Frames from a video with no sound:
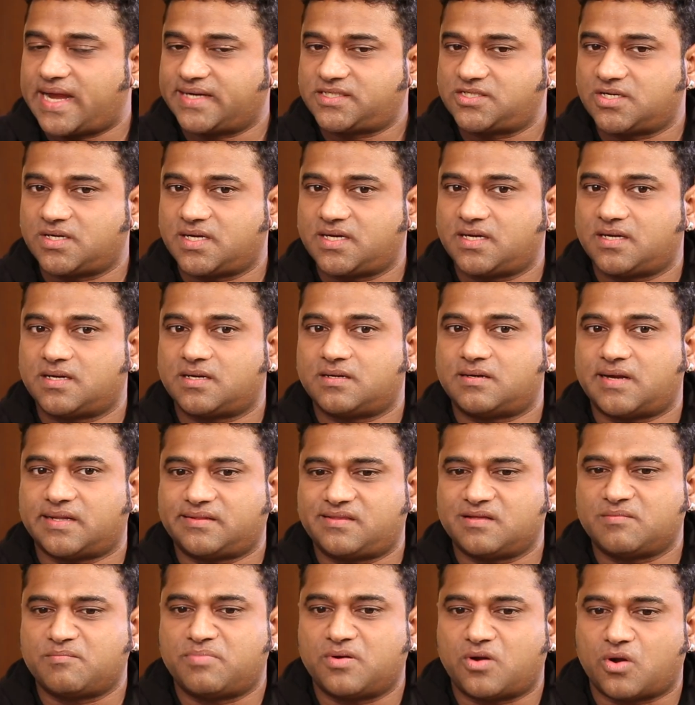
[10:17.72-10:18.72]
actually
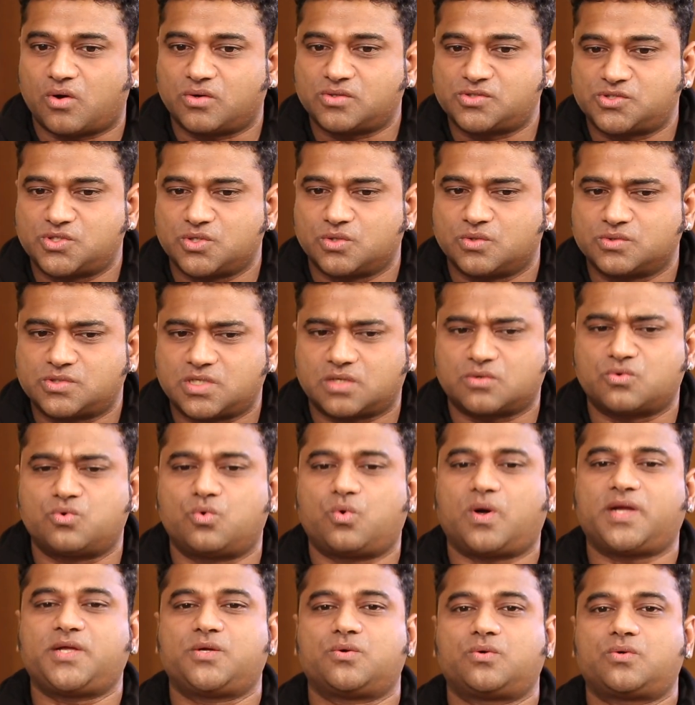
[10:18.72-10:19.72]
nothing belongs to you. So
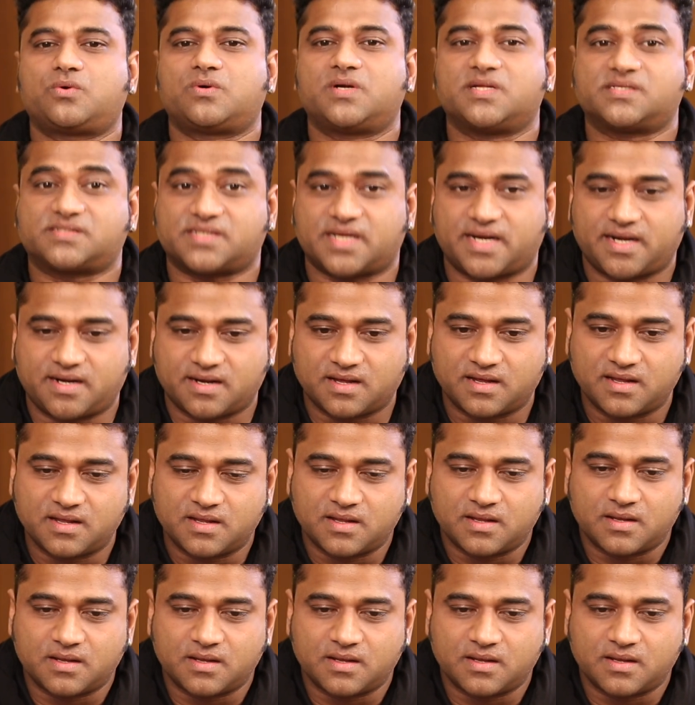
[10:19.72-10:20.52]
who are you to decide?